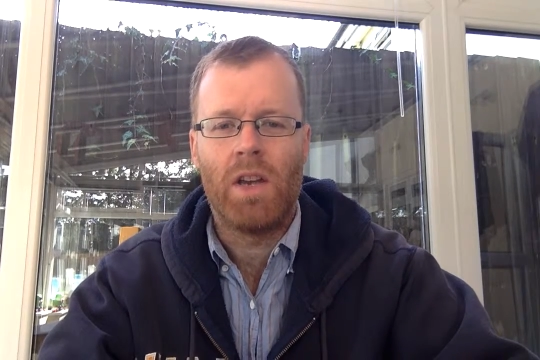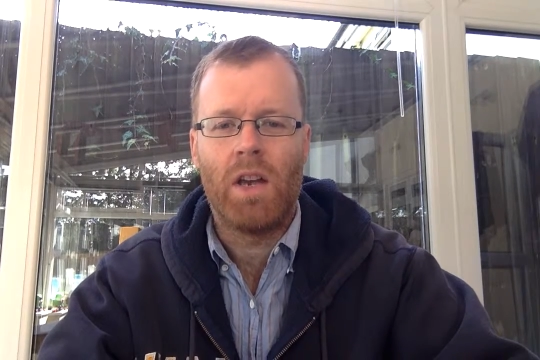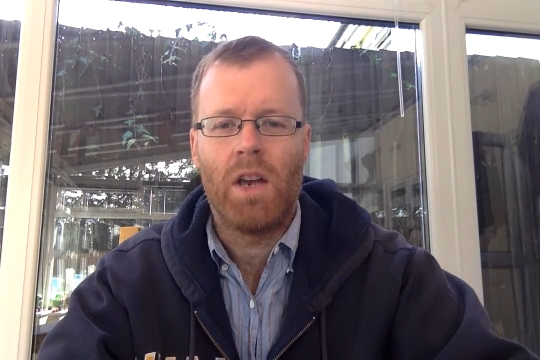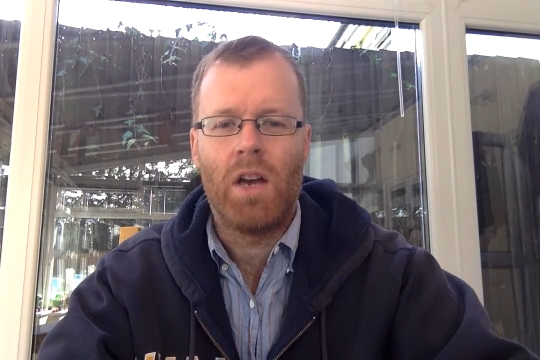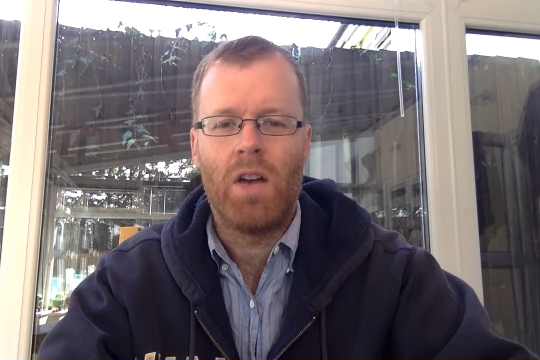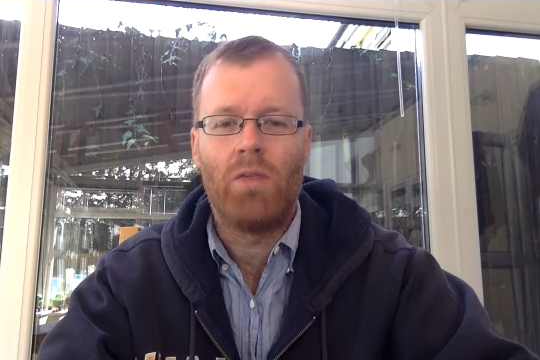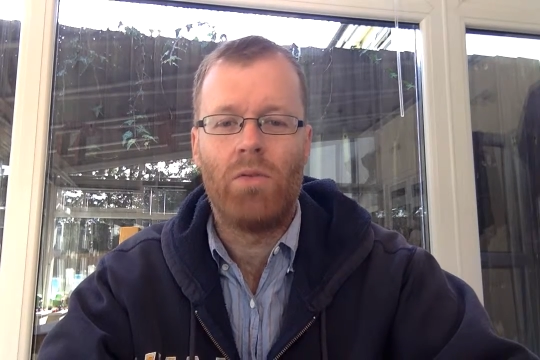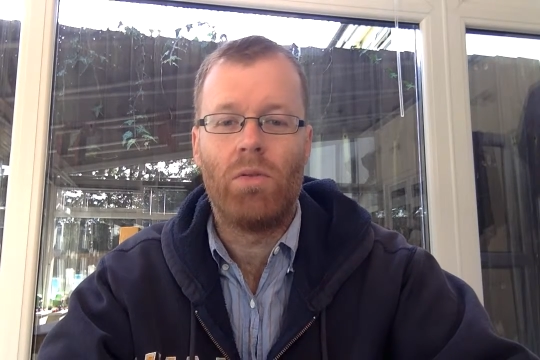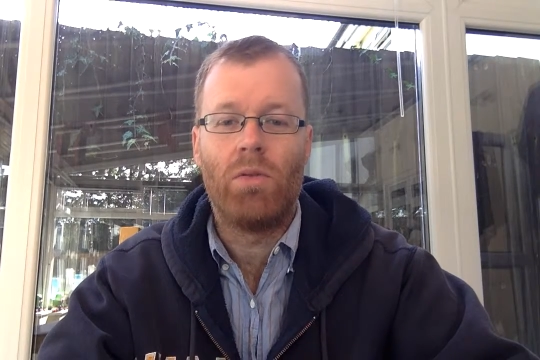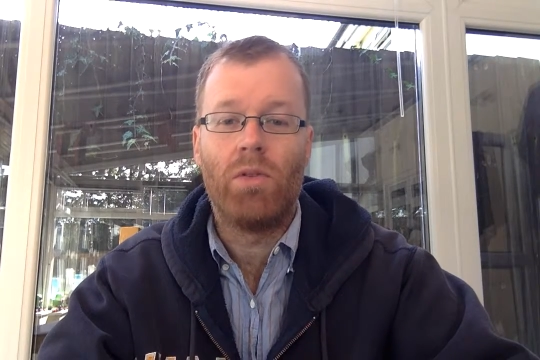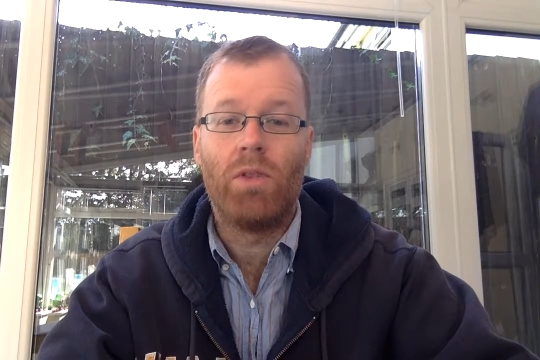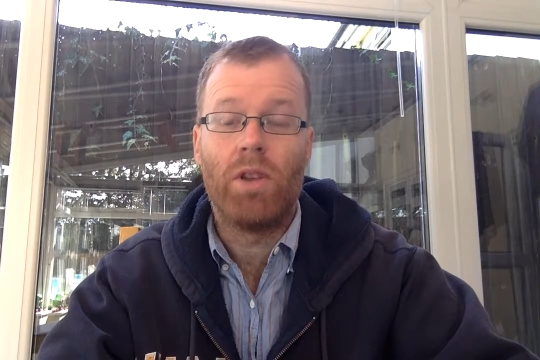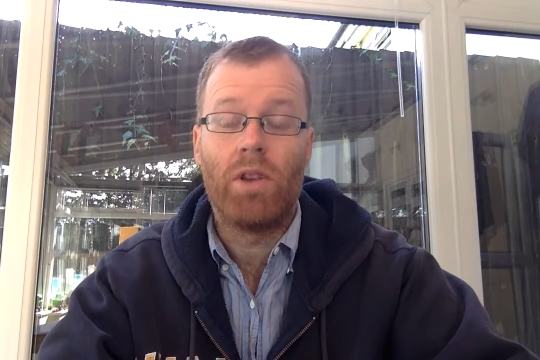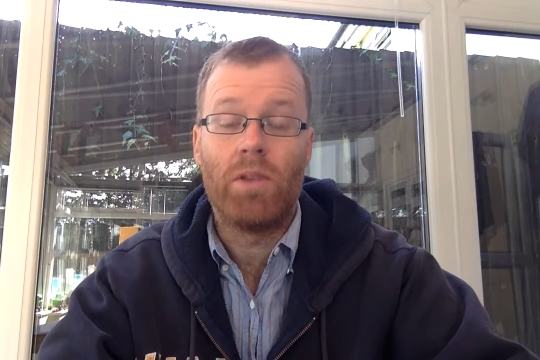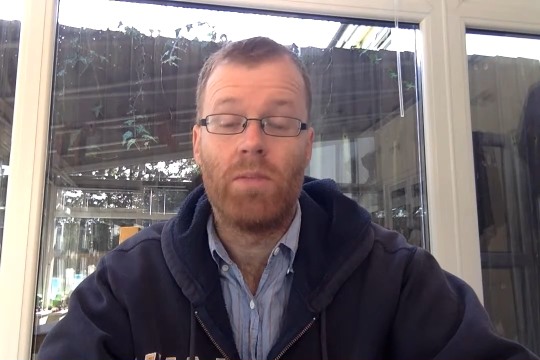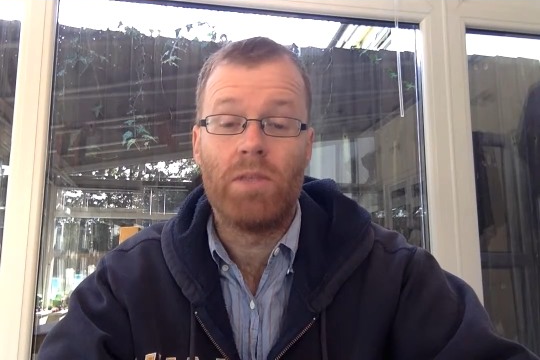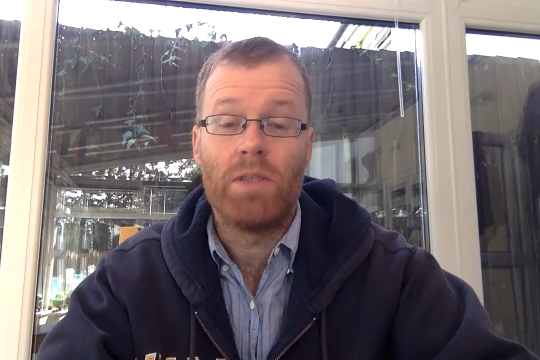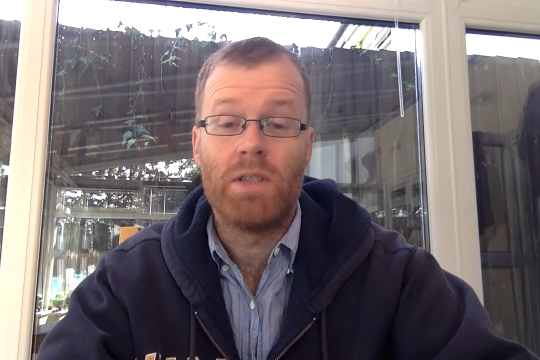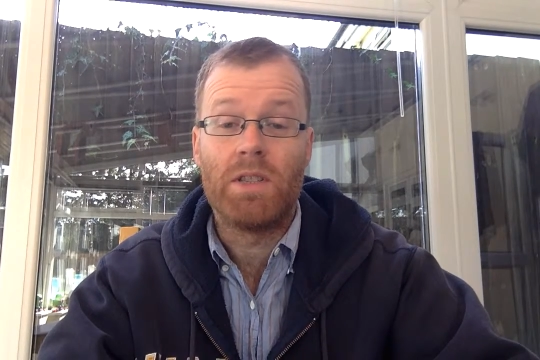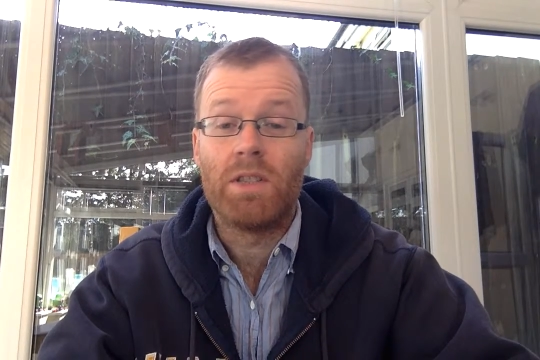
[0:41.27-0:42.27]
and all of the other
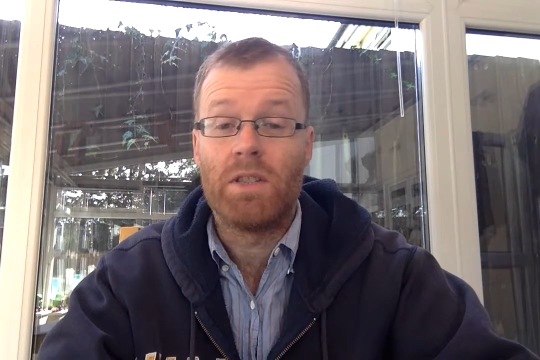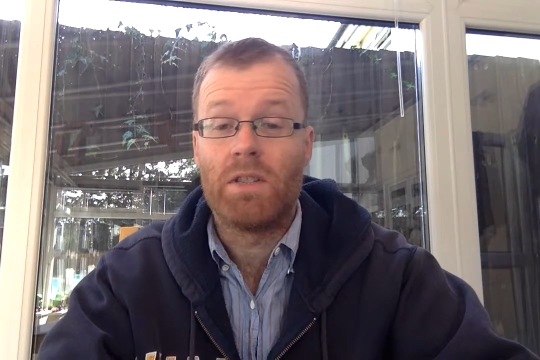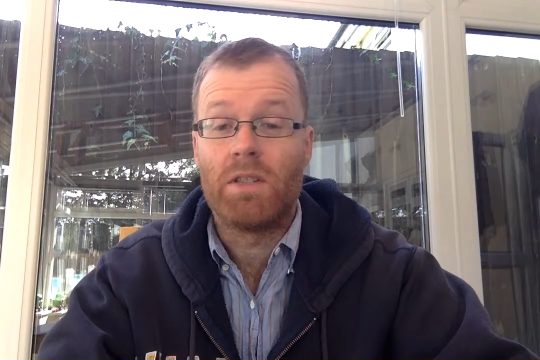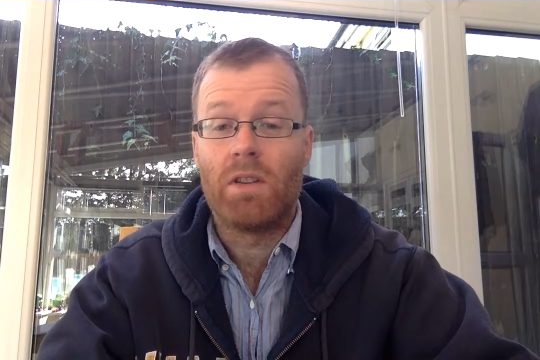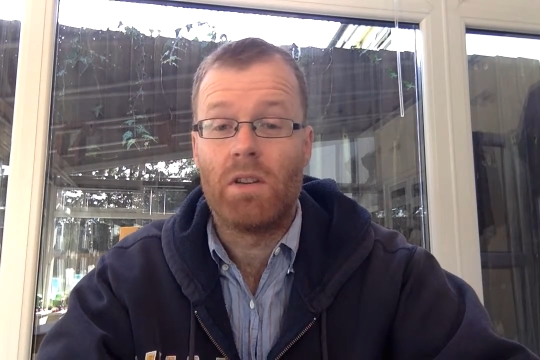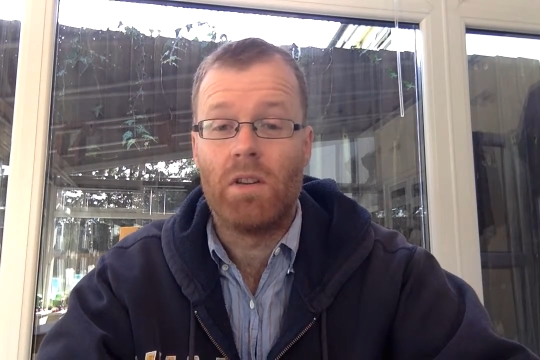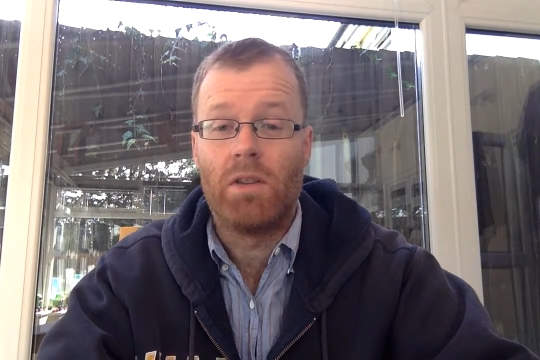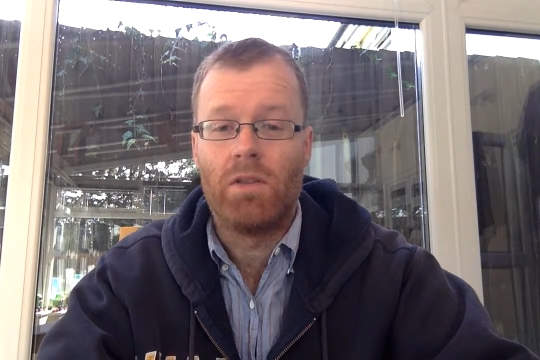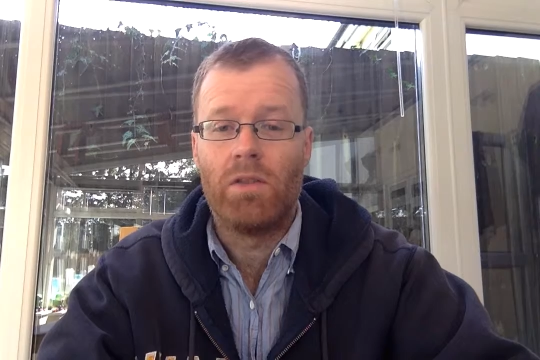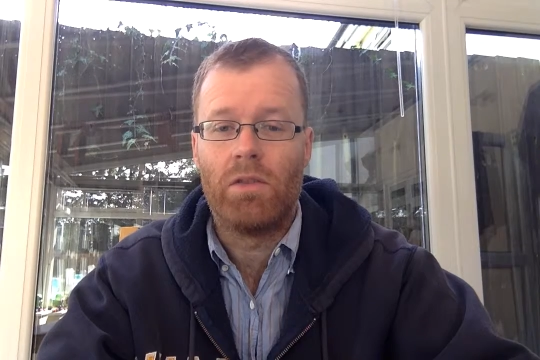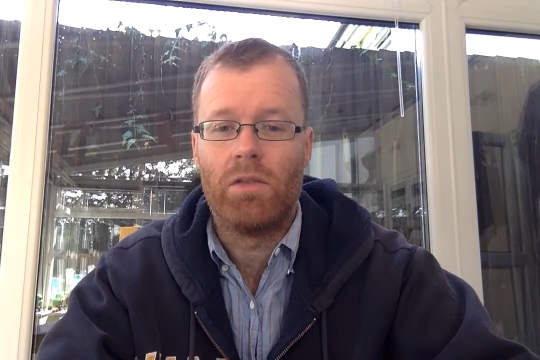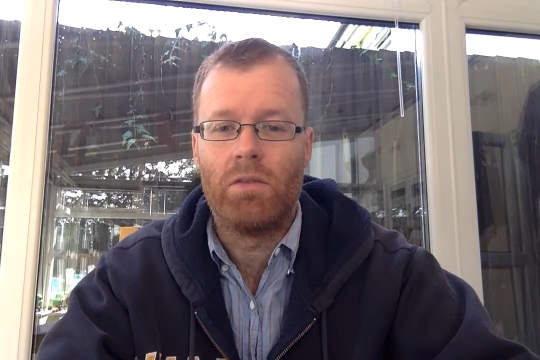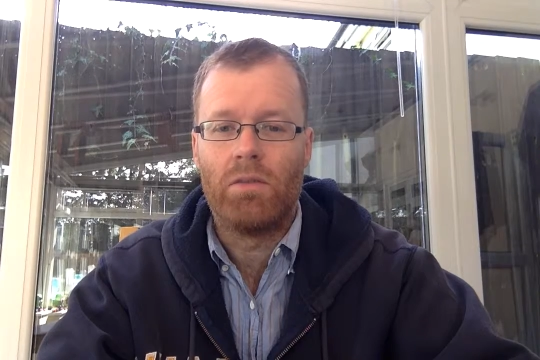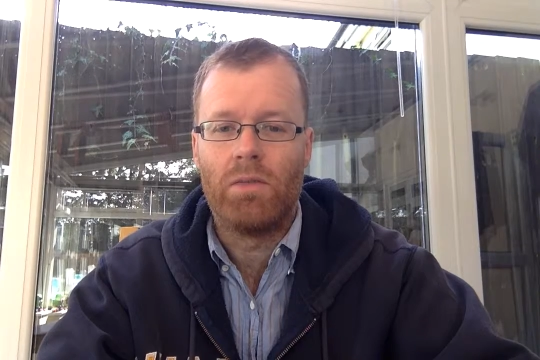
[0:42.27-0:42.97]
business that goes on